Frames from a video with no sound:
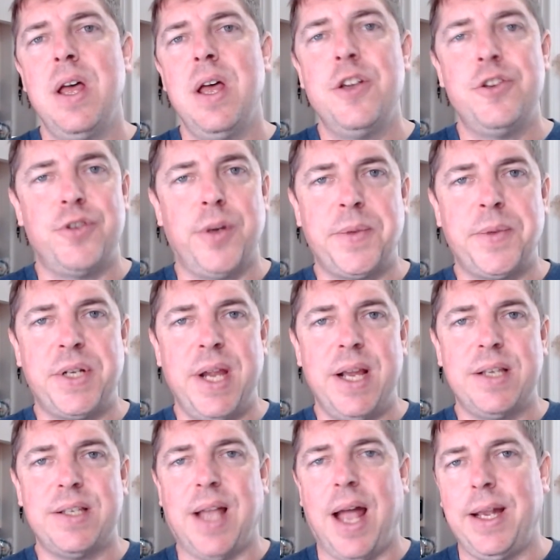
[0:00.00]
Strip
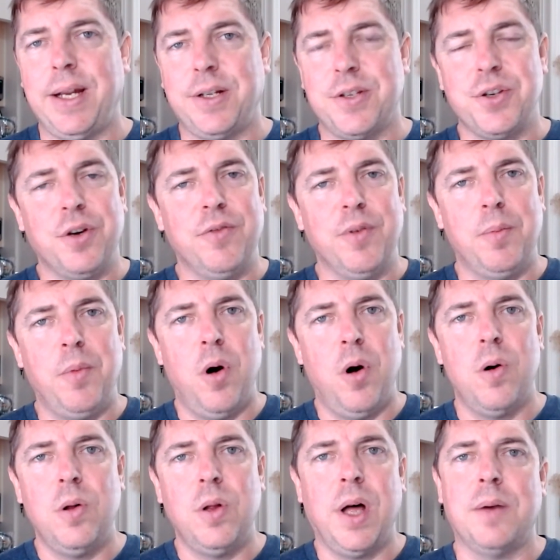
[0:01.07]
steaks, I like to serve them
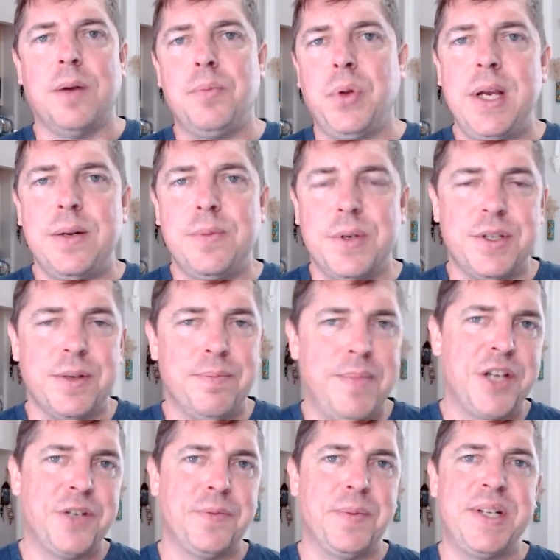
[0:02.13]
whole on a plate with some
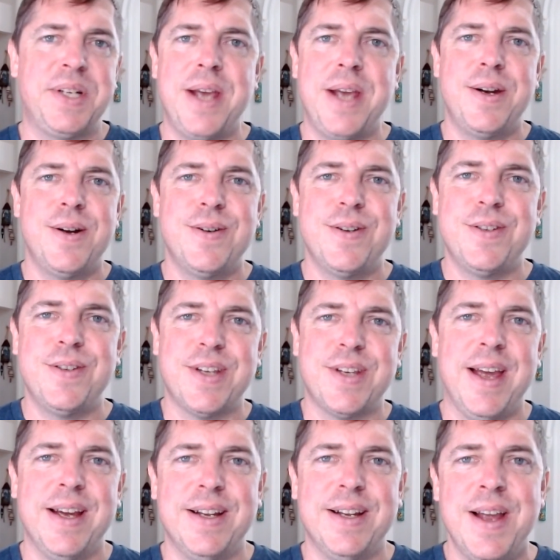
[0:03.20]
mashed potatoes
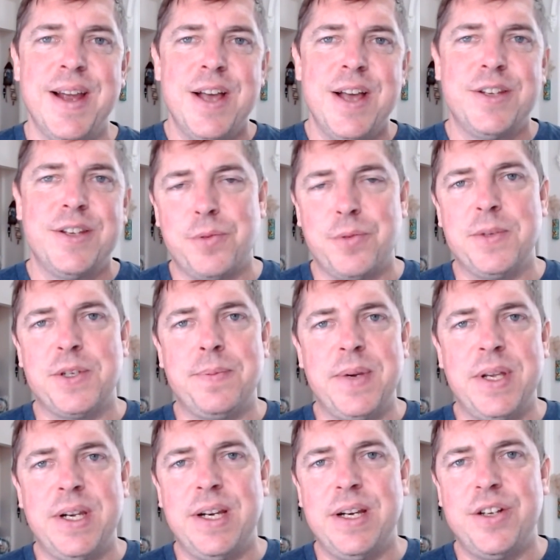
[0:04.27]
and some cream
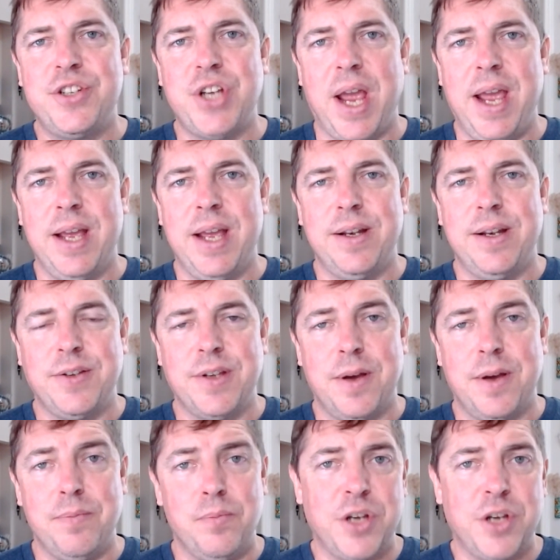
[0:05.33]
spinach and some
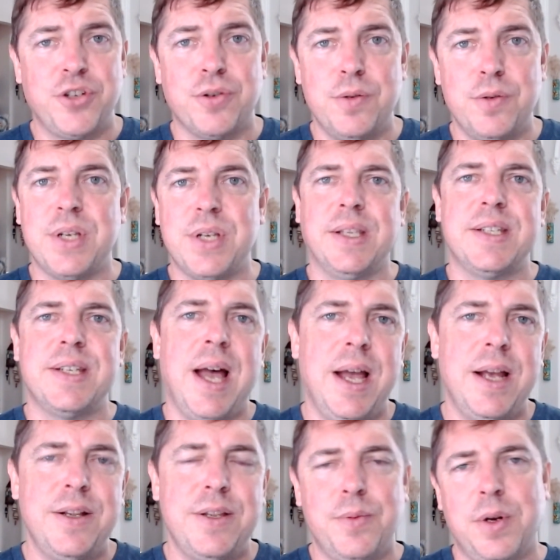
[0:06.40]
mushrooms on the
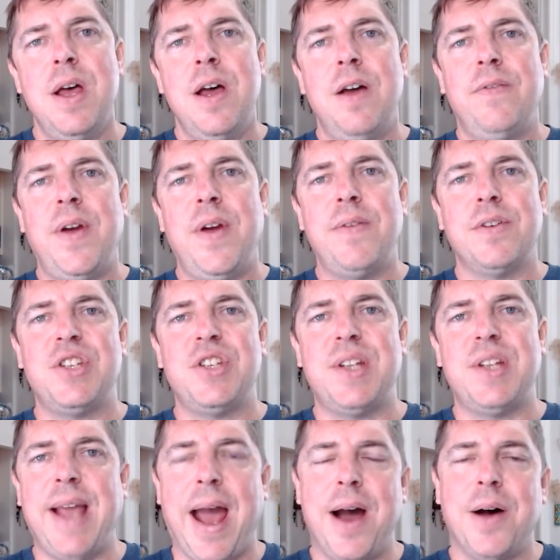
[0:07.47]
side. It's one of my favorite
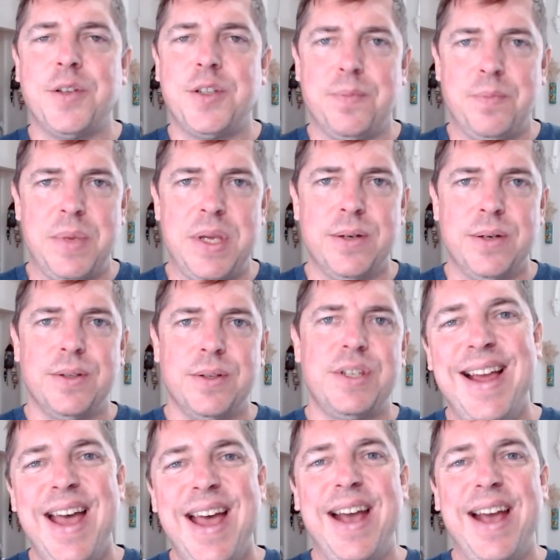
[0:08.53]
steakhouse meals,
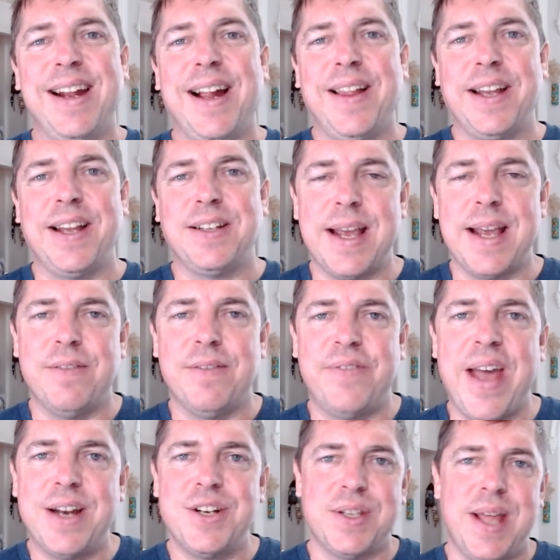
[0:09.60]
and I like to take
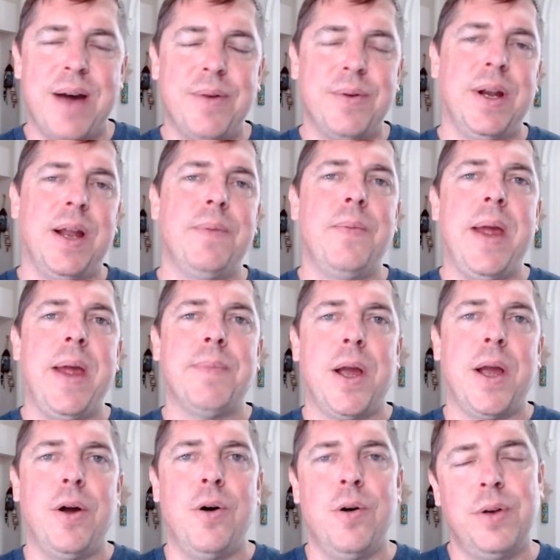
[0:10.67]
advantage of that when I make my
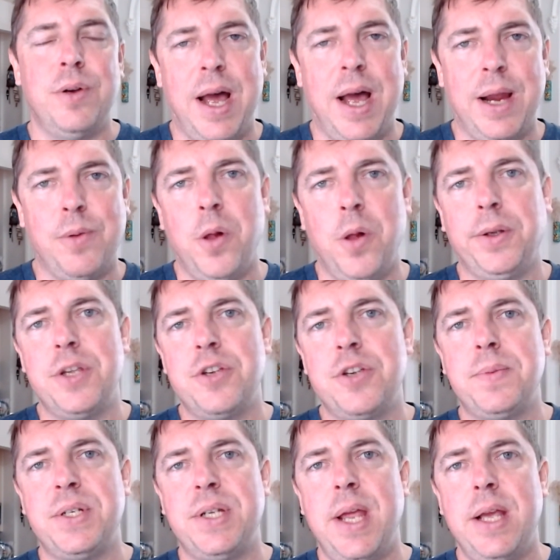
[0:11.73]
own high-quality strip
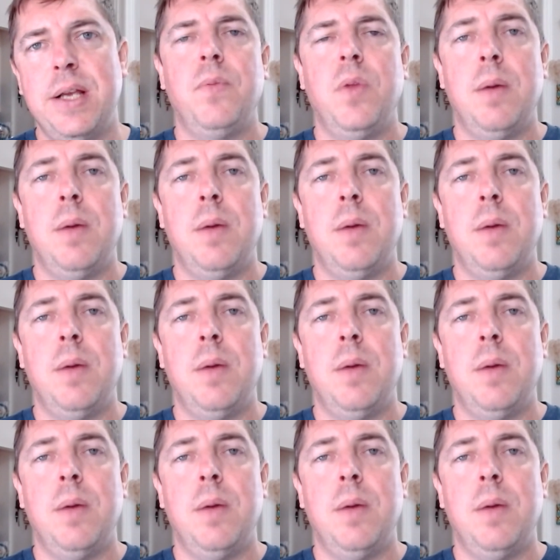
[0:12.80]
steaks.